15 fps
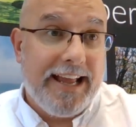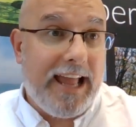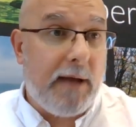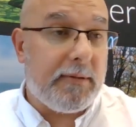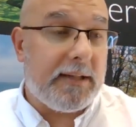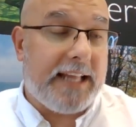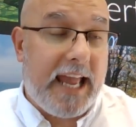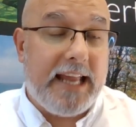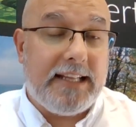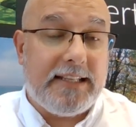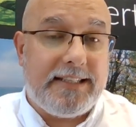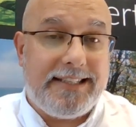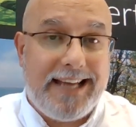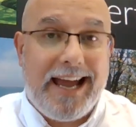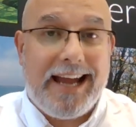Capital
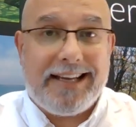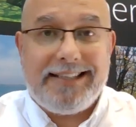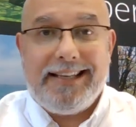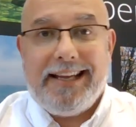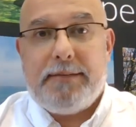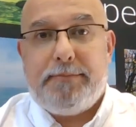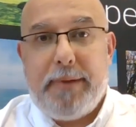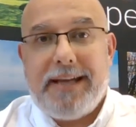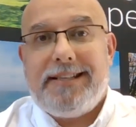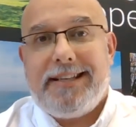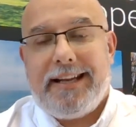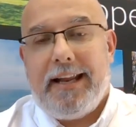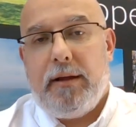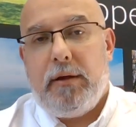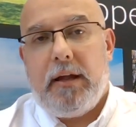gains tax is
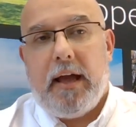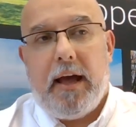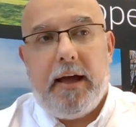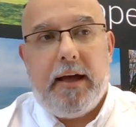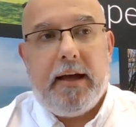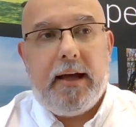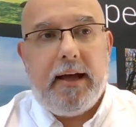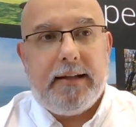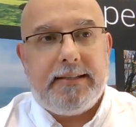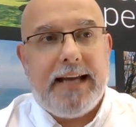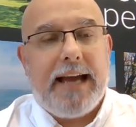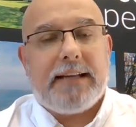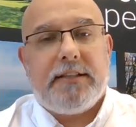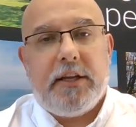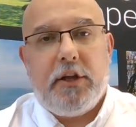basically a
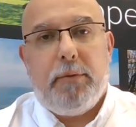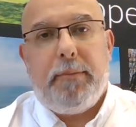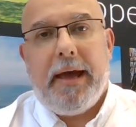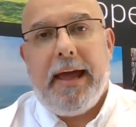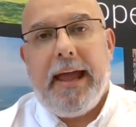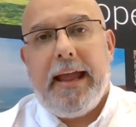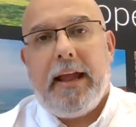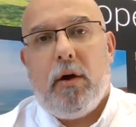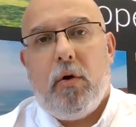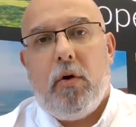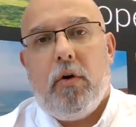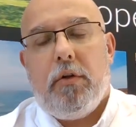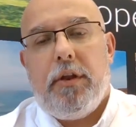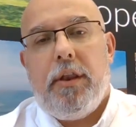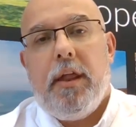tax that you pay
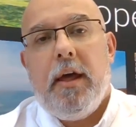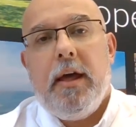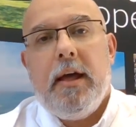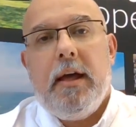on